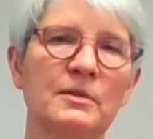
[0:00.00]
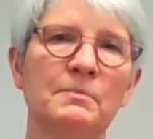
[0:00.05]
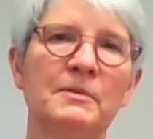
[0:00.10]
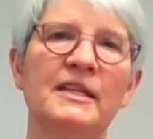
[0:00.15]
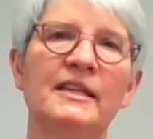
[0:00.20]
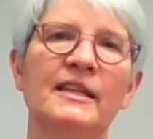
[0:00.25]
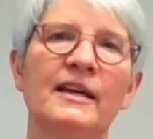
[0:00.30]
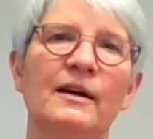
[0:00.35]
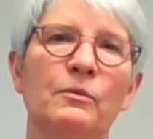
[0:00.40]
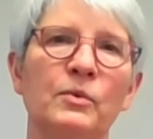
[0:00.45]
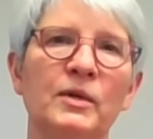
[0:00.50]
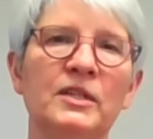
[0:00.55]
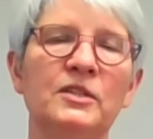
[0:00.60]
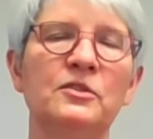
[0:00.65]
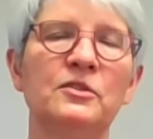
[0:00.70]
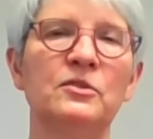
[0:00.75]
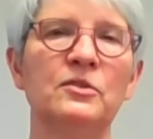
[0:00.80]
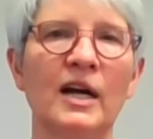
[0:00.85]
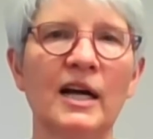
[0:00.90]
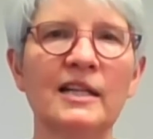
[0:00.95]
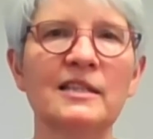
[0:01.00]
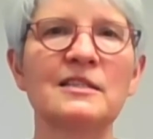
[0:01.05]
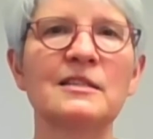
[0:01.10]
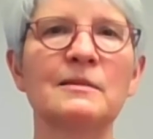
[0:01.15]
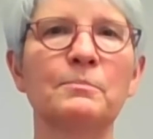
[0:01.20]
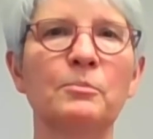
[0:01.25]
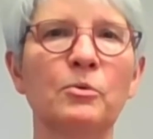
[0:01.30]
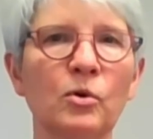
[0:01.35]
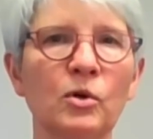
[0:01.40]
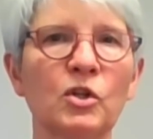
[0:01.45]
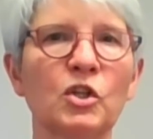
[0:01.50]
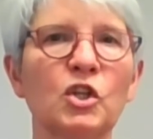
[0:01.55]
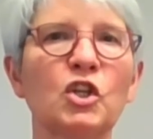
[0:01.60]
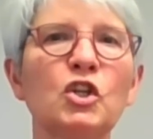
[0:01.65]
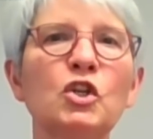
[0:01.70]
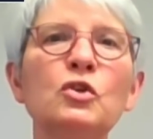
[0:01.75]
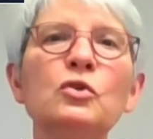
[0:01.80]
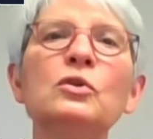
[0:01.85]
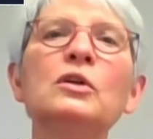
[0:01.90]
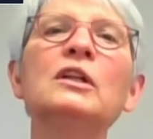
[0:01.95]
to be that we do not support
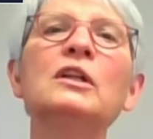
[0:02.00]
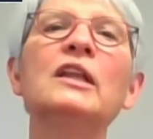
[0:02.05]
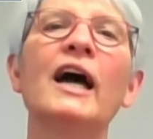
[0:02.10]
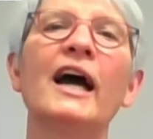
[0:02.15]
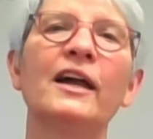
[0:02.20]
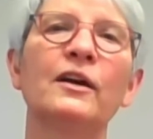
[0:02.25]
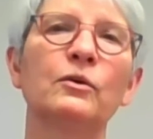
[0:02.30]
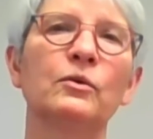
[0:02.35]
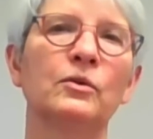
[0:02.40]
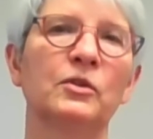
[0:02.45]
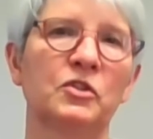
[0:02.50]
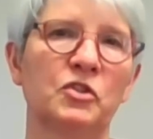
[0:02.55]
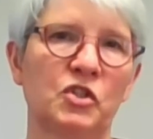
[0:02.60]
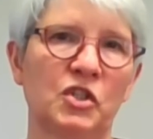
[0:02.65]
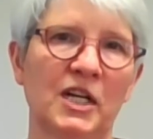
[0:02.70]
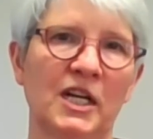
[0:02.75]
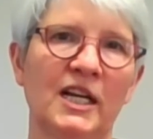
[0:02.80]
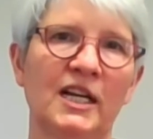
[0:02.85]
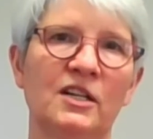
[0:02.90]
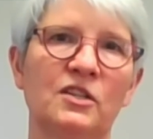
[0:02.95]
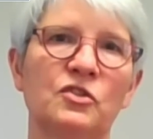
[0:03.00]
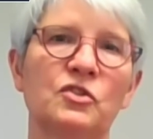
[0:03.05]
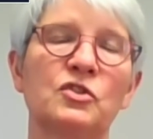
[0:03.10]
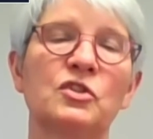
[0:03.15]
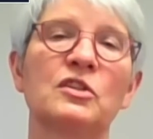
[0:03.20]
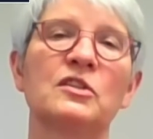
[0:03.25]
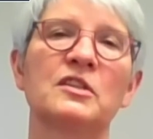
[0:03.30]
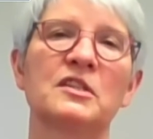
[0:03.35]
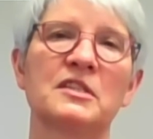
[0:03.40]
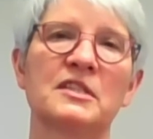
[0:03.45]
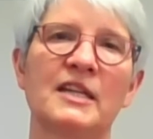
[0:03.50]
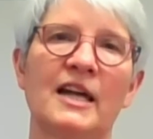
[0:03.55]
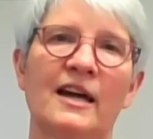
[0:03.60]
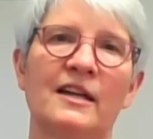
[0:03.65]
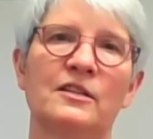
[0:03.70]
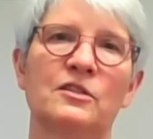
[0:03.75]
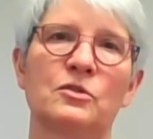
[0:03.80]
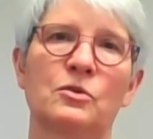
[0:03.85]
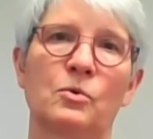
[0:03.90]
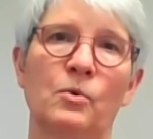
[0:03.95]
unilateral change to the
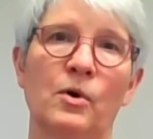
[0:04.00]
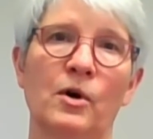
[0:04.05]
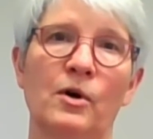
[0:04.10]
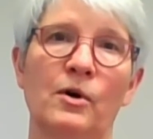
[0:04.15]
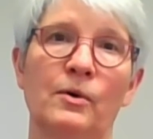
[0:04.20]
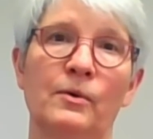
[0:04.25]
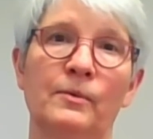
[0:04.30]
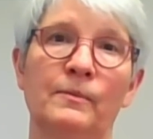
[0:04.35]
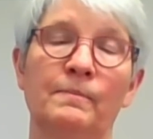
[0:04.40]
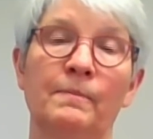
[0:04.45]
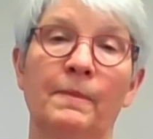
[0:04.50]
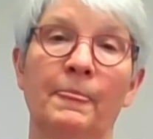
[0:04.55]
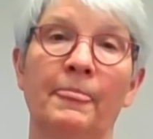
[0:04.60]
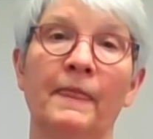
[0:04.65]
status quo